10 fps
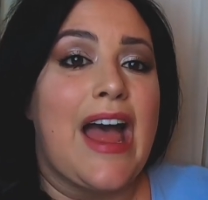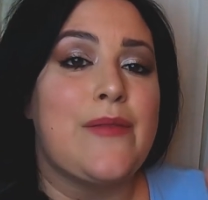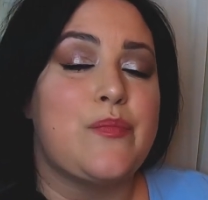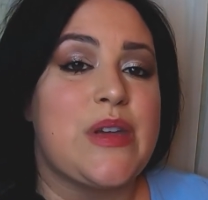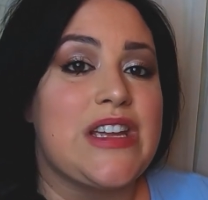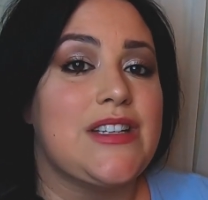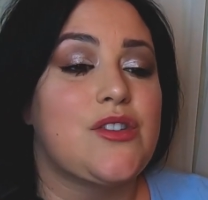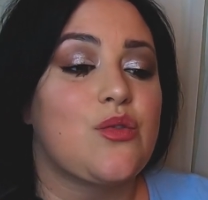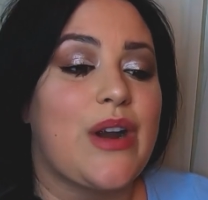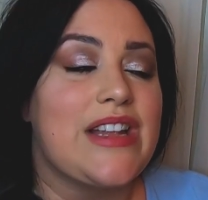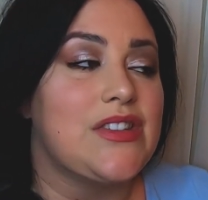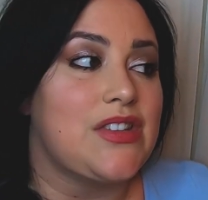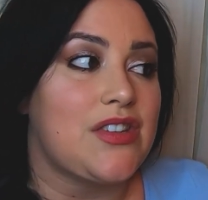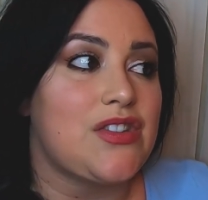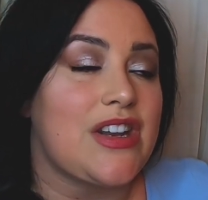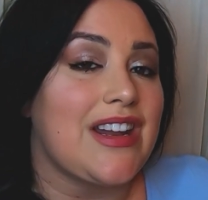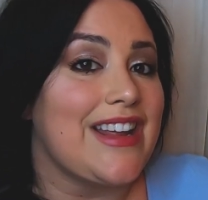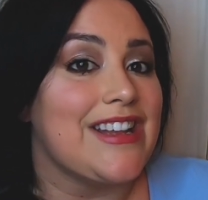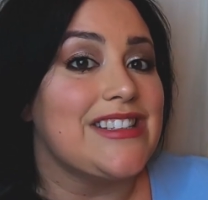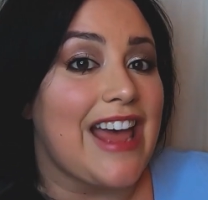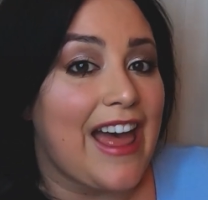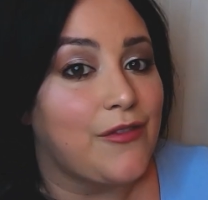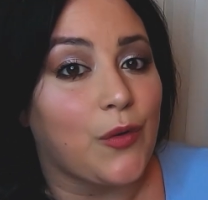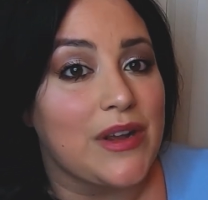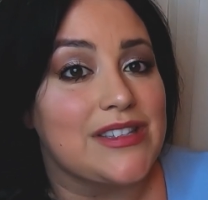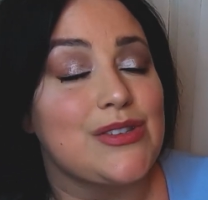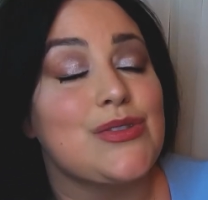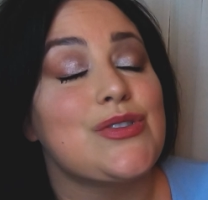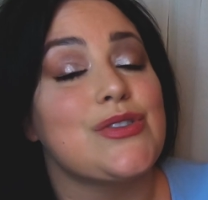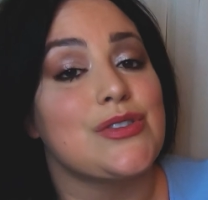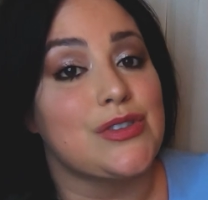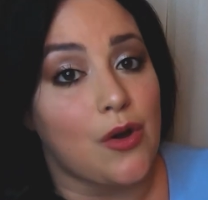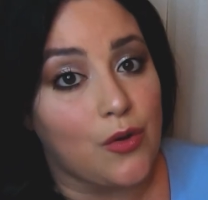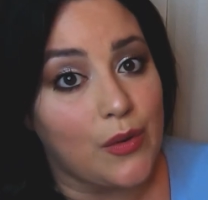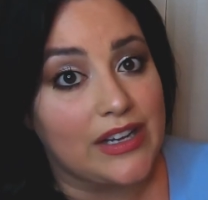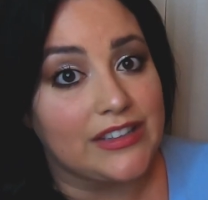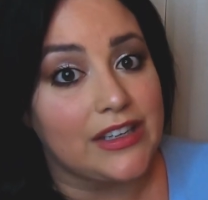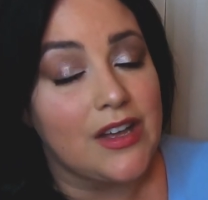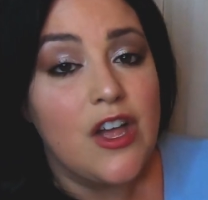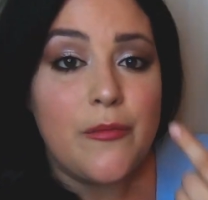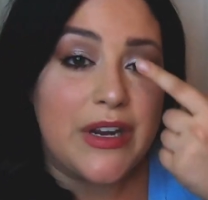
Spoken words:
and B, transition into head voice so quickly.